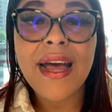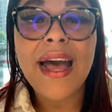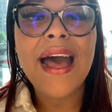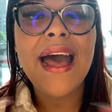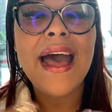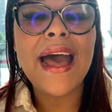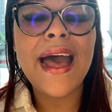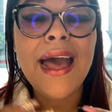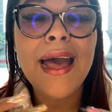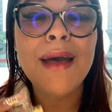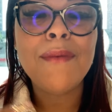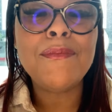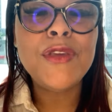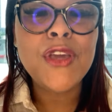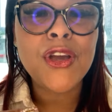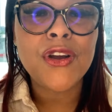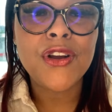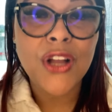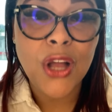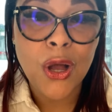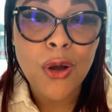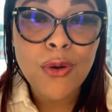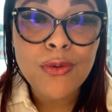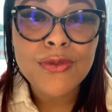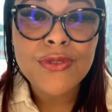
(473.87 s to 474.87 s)
I'm your
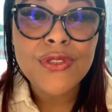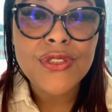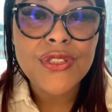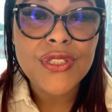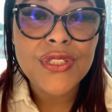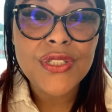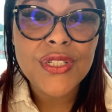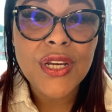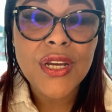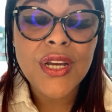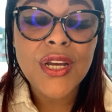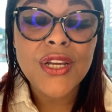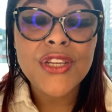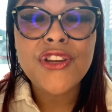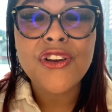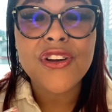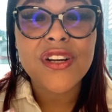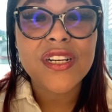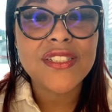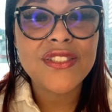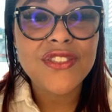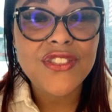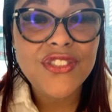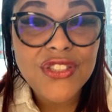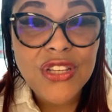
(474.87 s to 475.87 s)
coach. Your
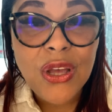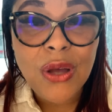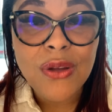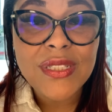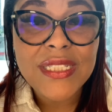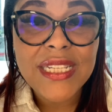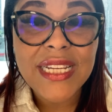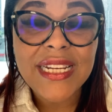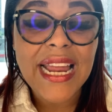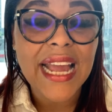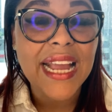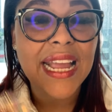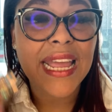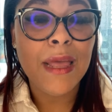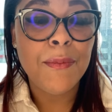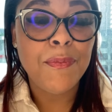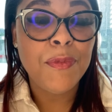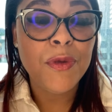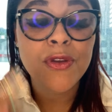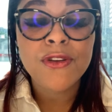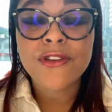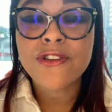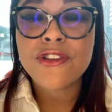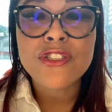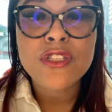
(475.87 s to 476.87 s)
consultant, I can help
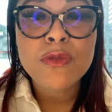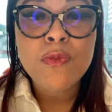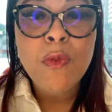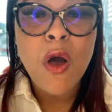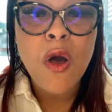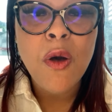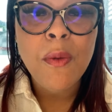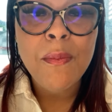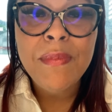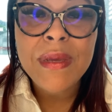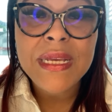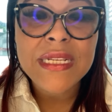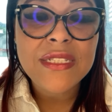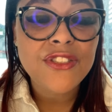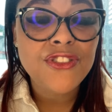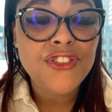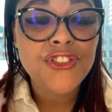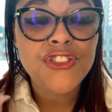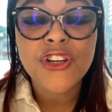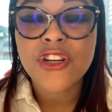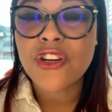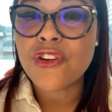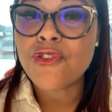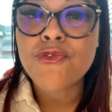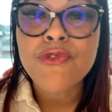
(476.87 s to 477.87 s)
you in your small business,
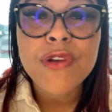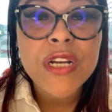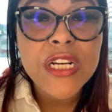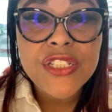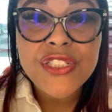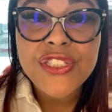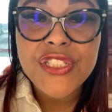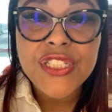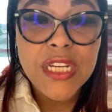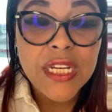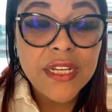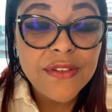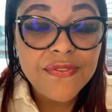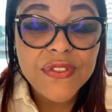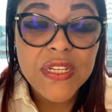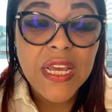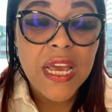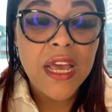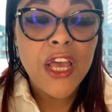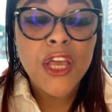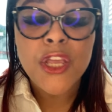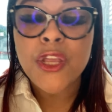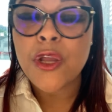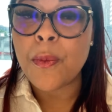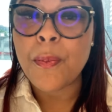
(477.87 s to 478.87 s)
your career shift,
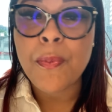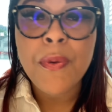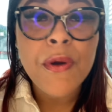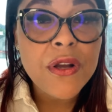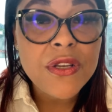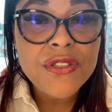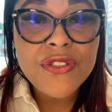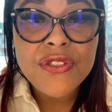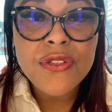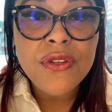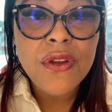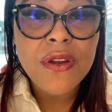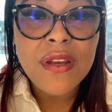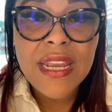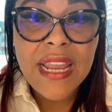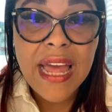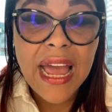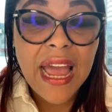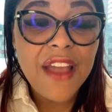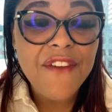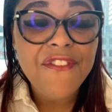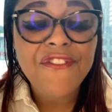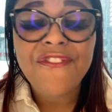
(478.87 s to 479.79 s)
your personal life,